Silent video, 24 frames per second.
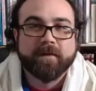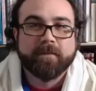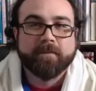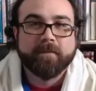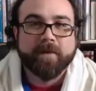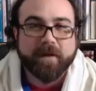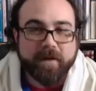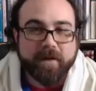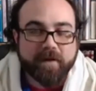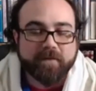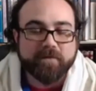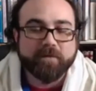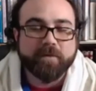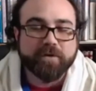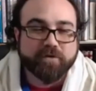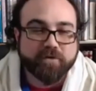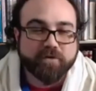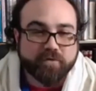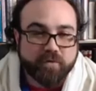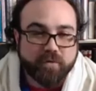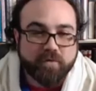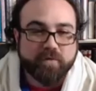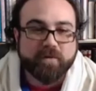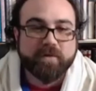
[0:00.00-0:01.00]
Because we
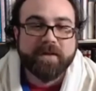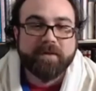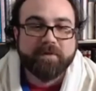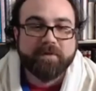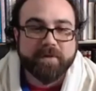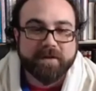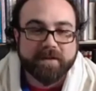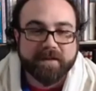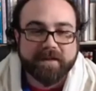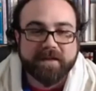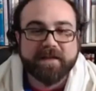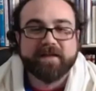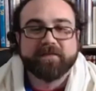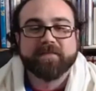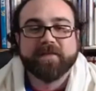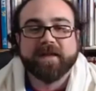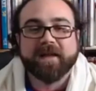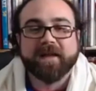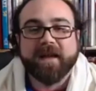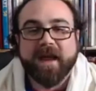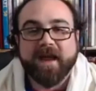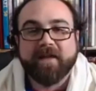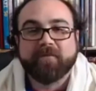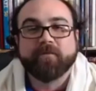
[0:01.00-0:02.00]
truly believe
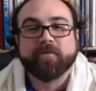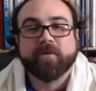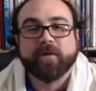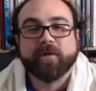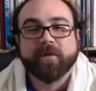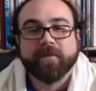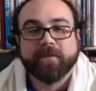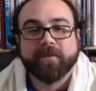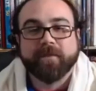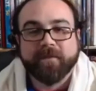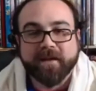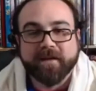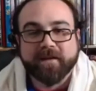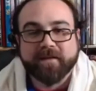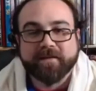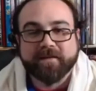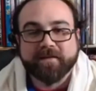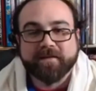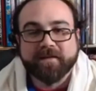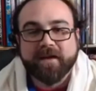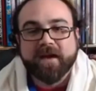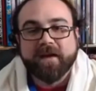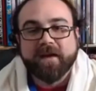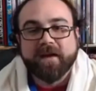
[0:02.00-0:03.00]
that everyone
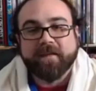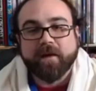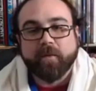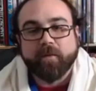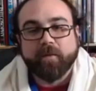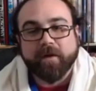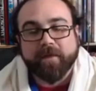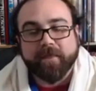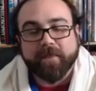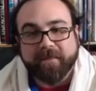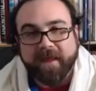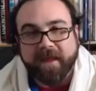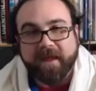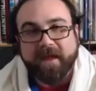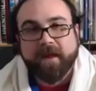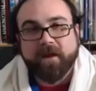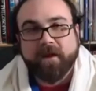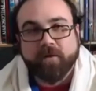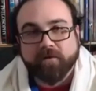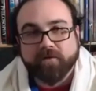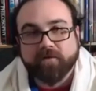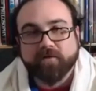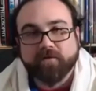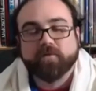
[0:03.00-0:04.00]
thinks that what they
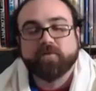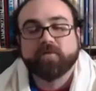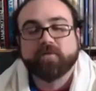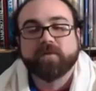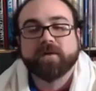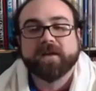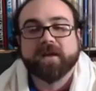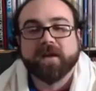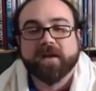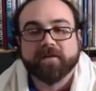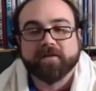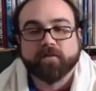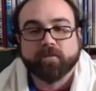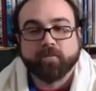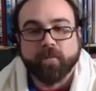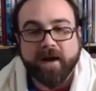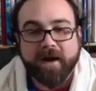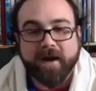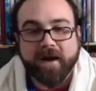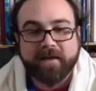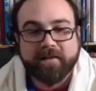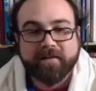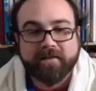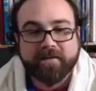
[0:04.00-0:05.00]
are doing is
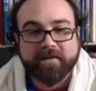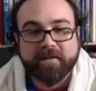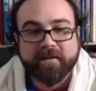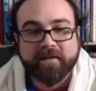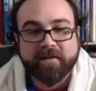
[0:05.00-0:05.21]
right,